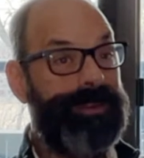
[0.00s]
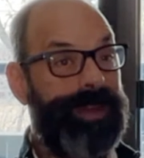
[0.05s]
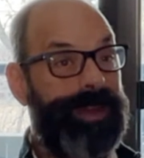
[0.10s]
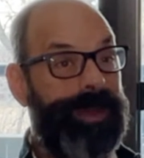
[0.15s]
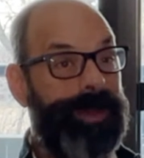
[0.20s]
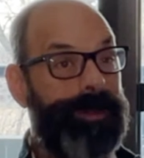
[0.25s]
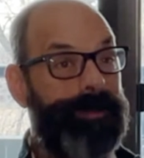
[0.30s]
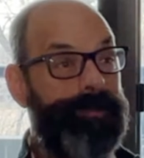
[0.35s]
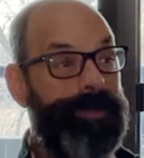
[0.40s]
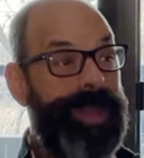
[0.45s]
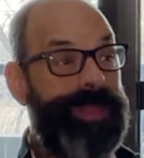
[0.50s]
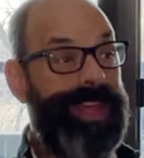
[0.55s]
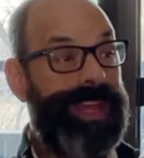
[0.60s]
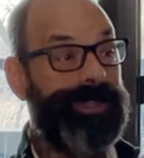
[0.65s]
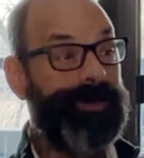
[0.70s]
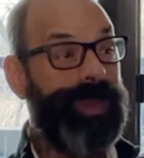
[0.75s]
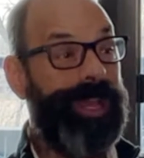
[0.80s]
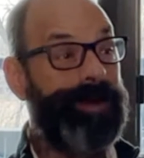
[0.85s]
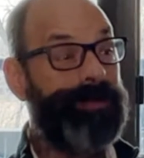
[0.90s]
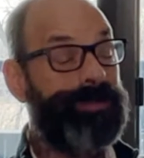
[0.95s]
it. And that's
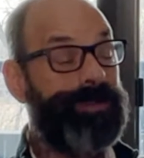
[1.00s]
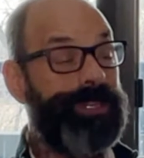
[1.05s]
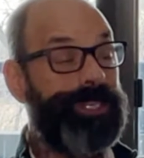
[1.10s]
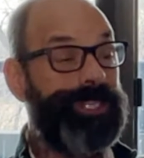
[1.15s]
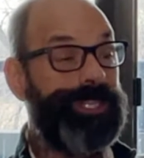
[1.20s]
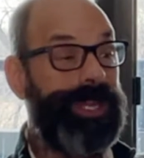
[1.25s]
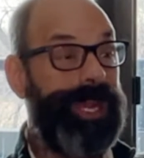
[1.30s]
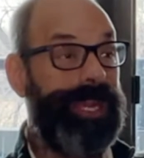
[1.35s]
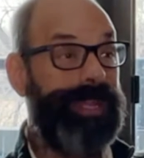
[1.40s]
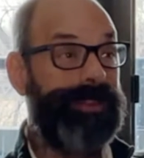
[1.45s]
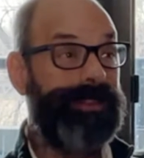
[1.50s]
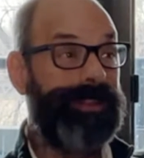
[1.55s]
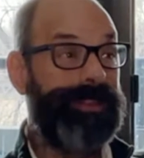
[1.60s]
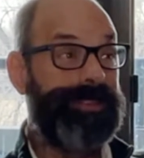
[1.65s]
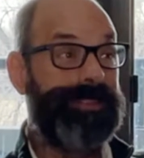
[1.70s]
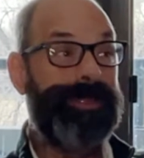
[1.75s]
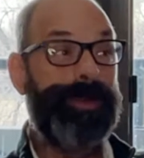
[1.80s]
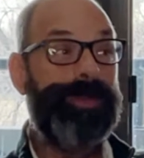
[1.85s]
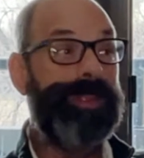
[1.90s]
why I appreciate like some